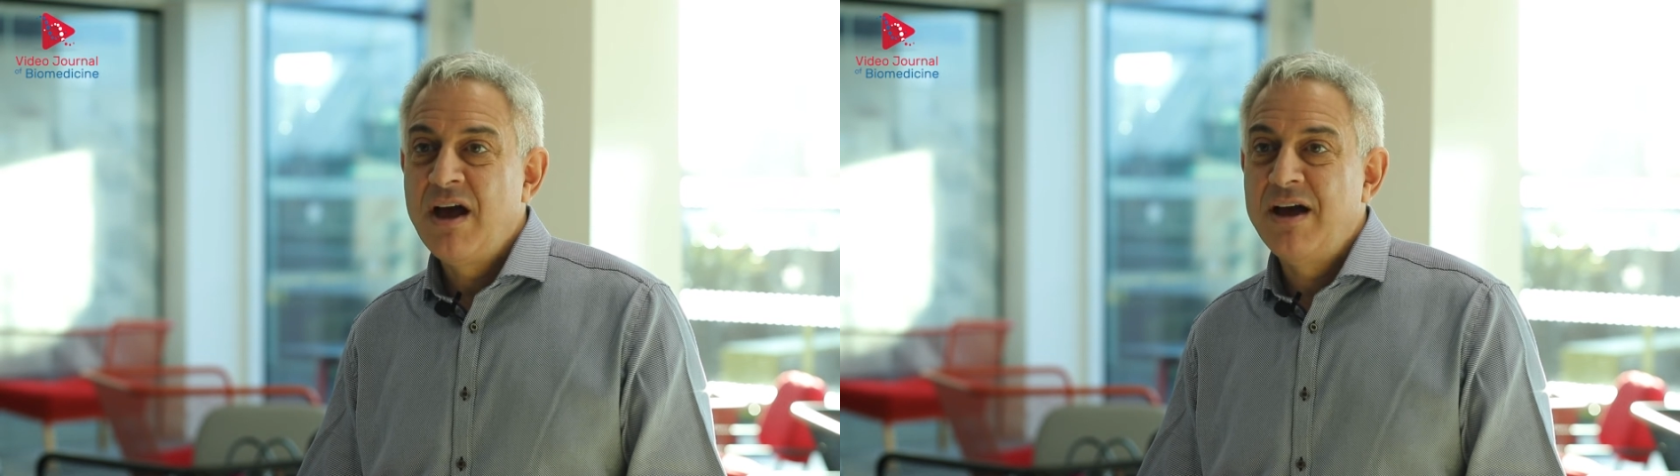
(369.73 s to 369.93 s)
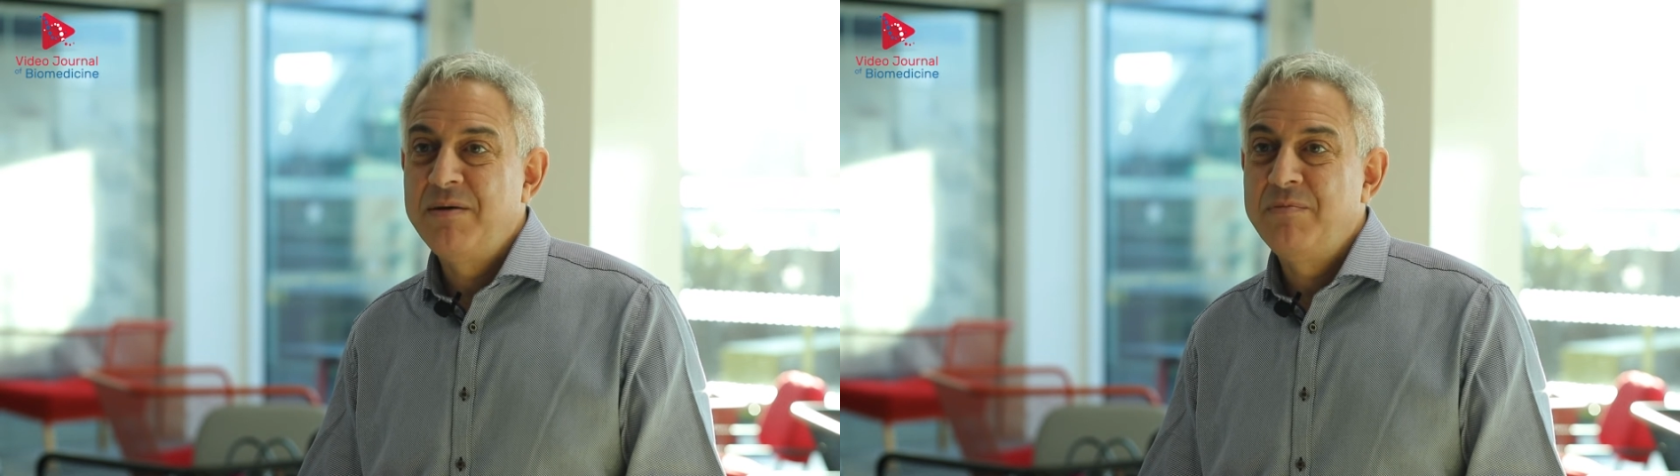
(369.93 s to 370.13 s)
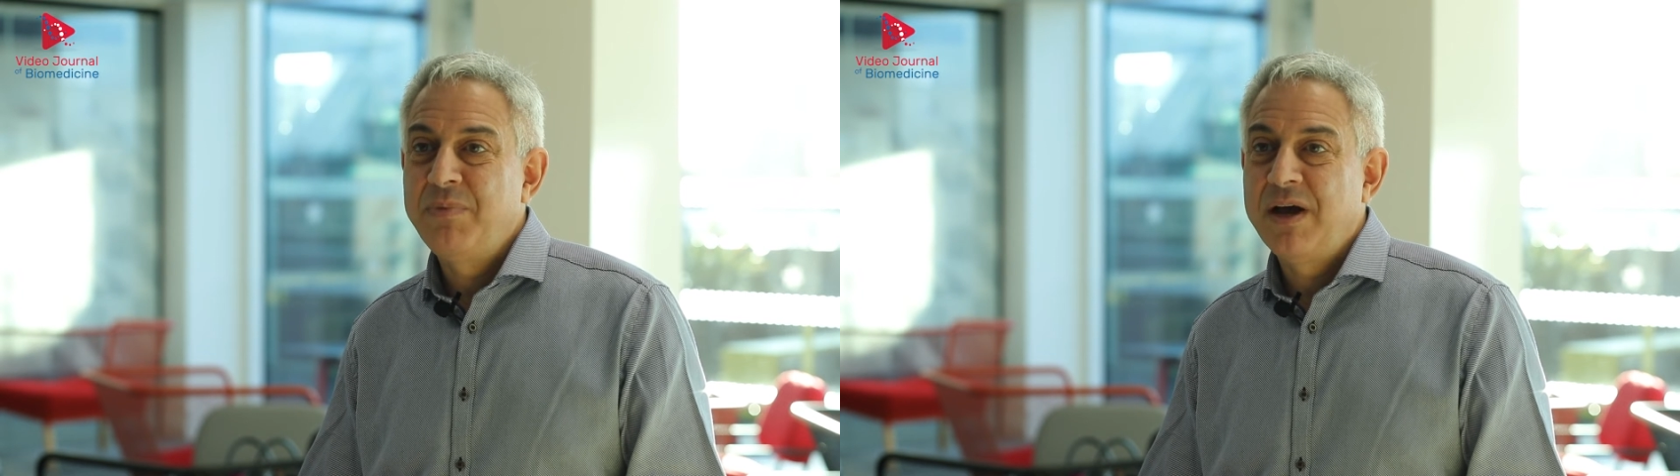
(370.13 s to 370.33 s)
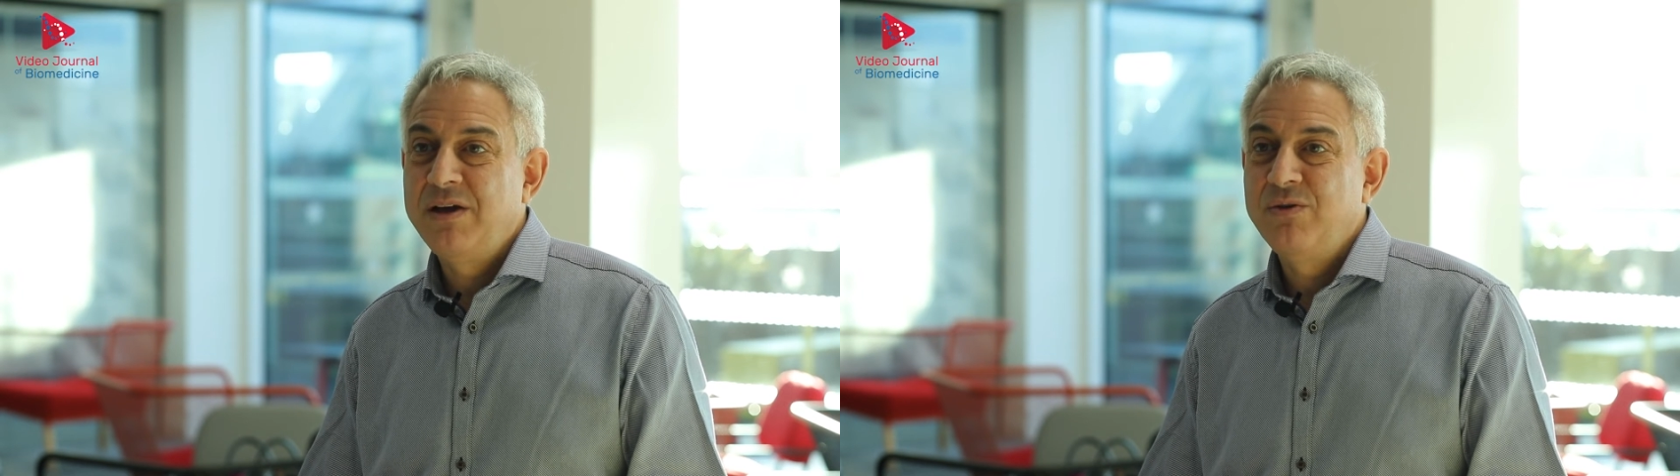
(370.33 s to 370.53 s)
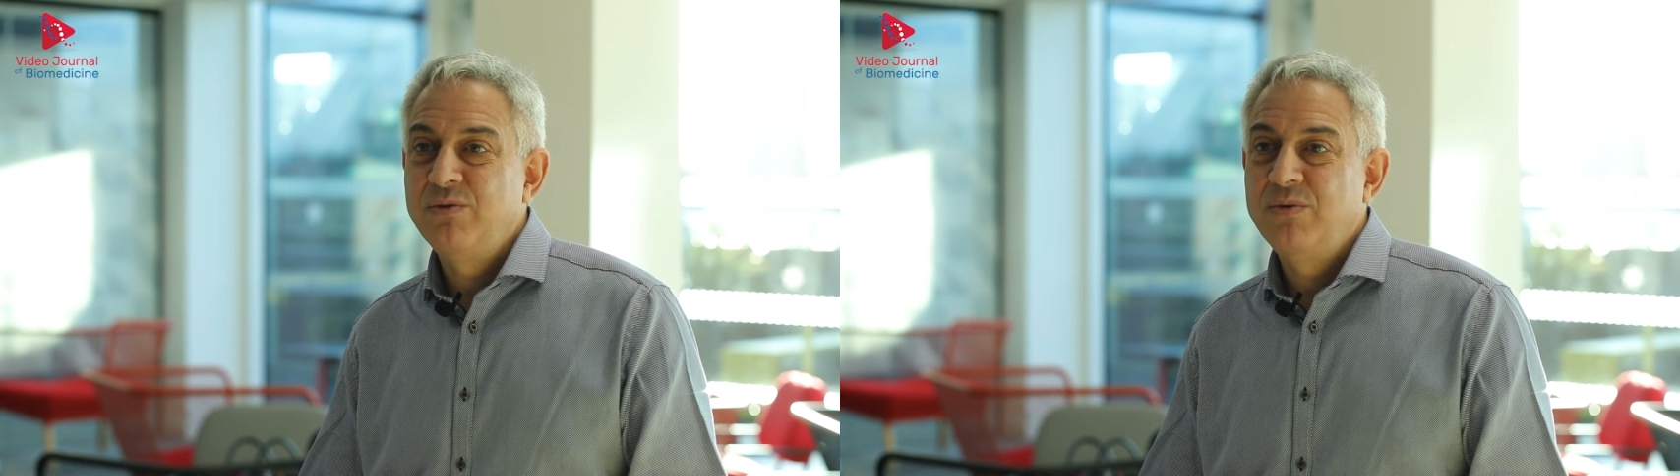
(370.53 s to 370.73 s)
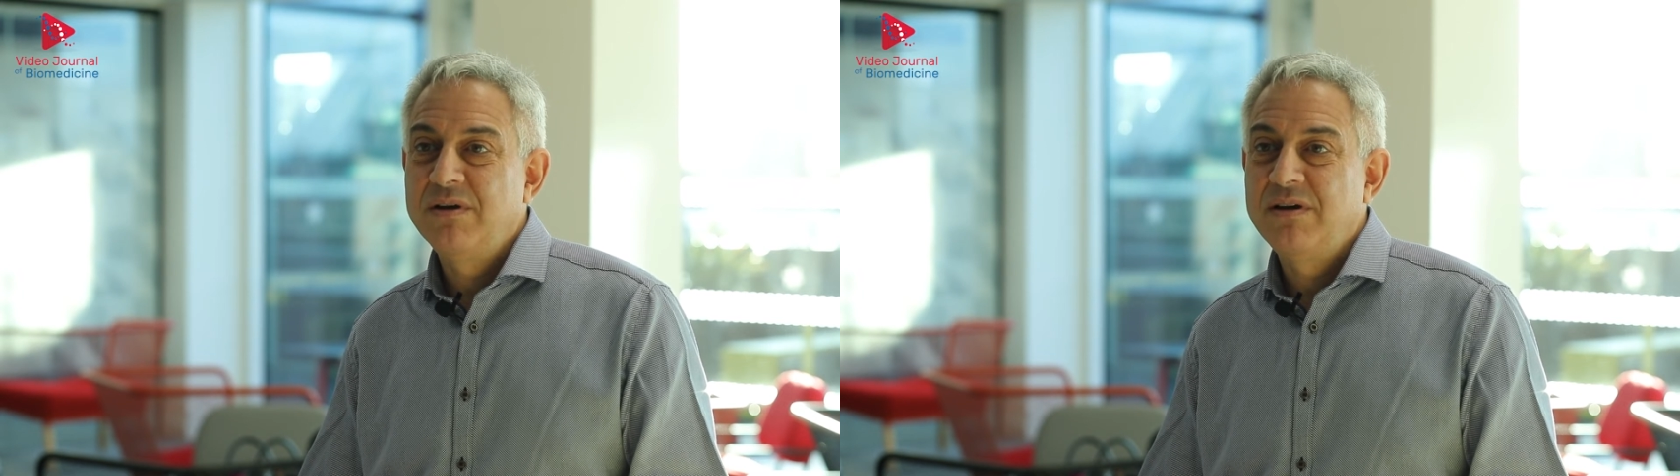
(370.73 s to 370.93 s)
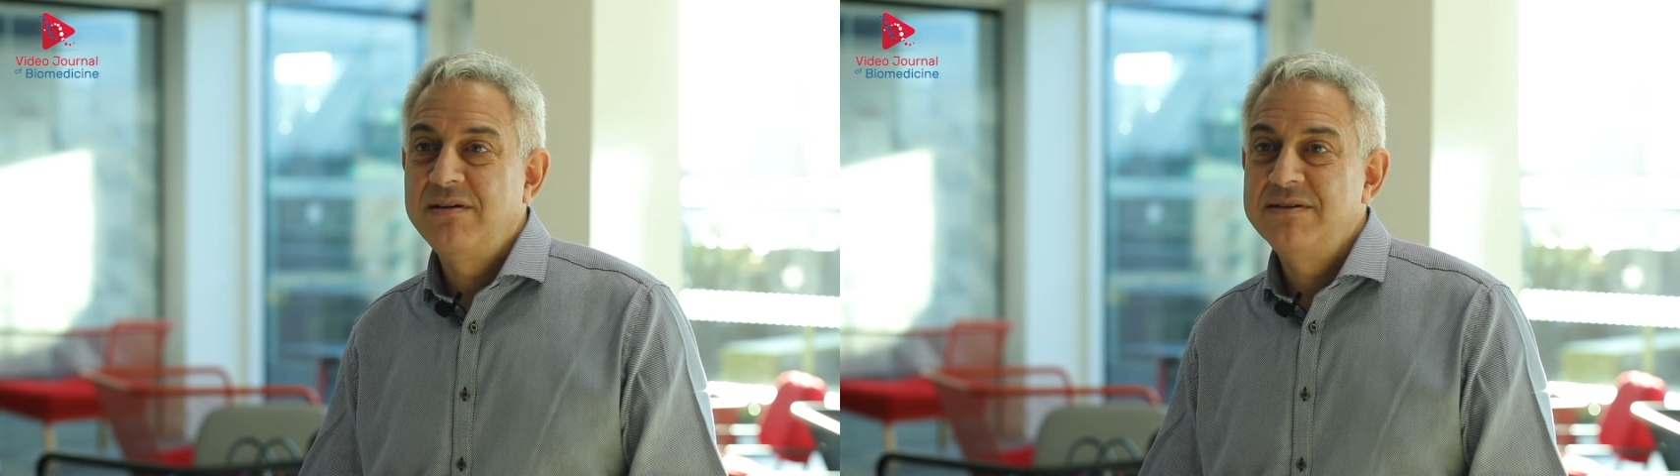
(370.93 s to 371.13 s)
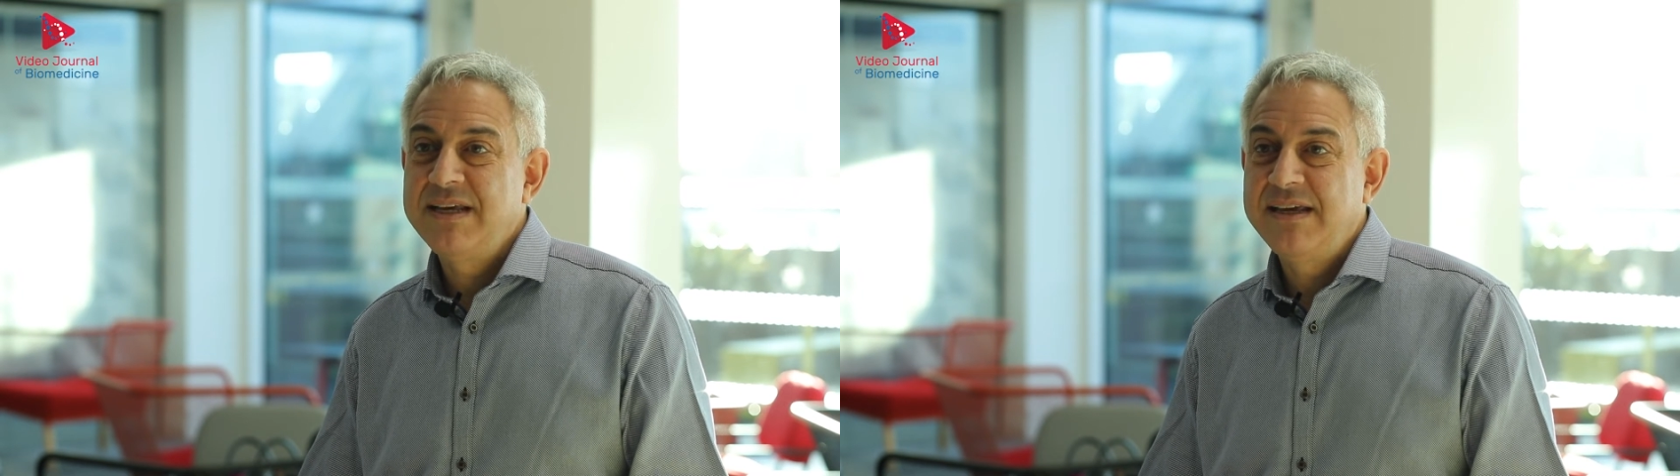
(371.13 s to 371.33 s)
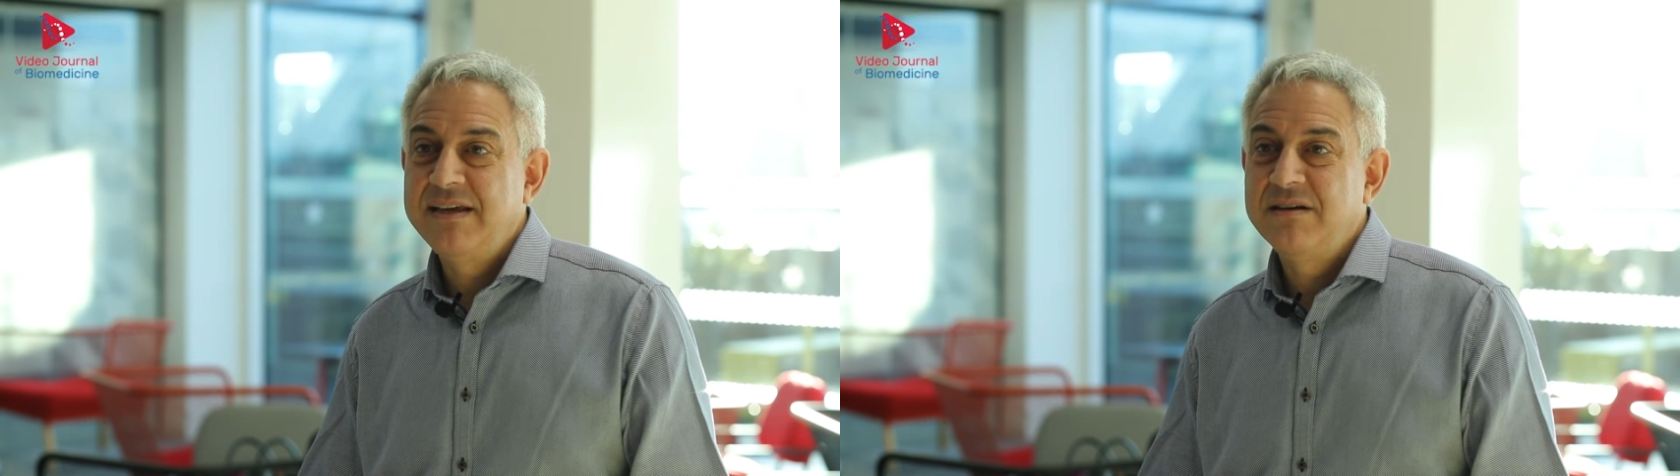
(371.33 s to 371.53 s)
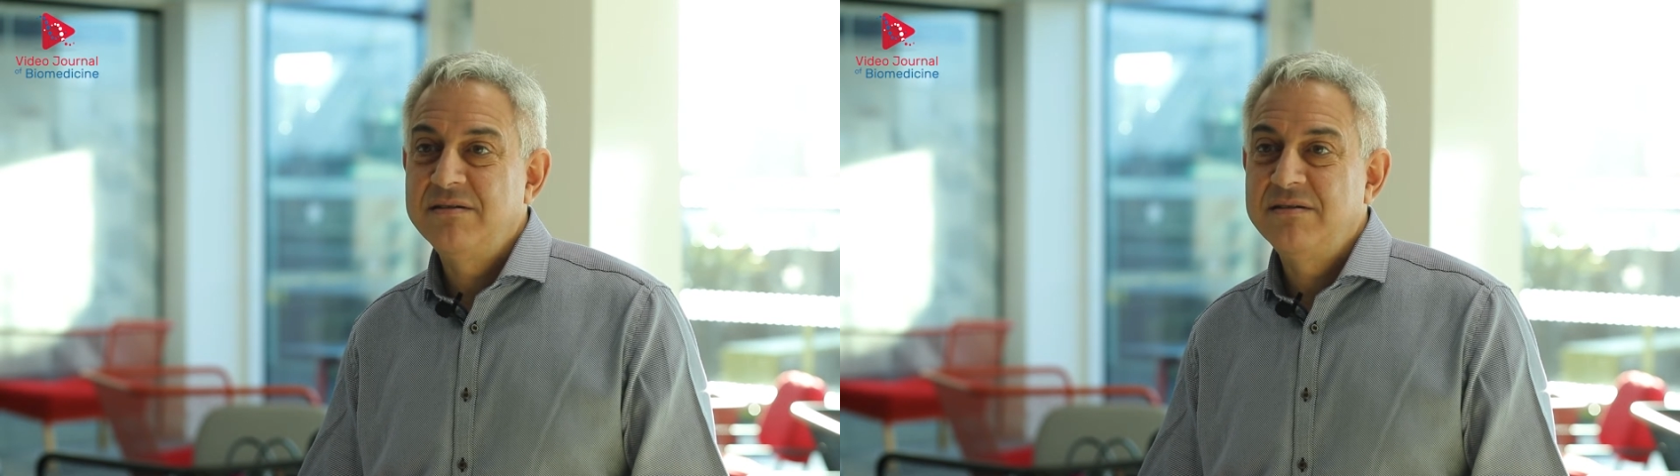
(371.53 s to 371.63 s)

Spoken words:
by taking